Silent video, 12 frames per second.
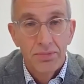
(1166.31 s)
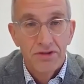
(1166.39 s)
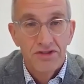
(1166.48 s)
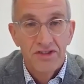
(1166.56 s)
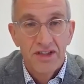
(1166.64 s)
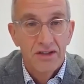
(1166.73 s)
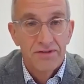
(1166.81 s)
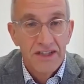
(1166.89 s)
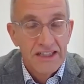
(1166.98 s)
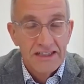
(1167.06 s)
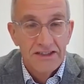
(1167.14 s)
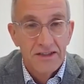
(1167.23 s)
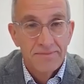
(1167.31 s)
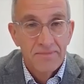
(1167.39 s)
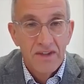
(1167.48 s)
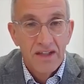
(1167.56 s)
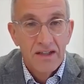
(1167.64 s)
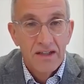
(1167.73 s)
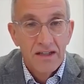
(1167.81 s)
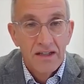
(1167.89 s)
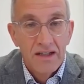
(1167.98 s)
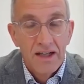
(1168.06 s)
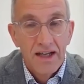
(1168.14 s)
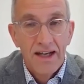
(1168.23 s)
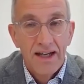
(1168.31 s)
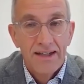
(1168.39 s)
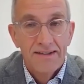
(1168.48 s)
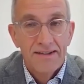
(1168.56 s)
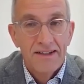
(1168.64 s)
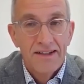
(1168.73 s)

personnel of Dirksen. And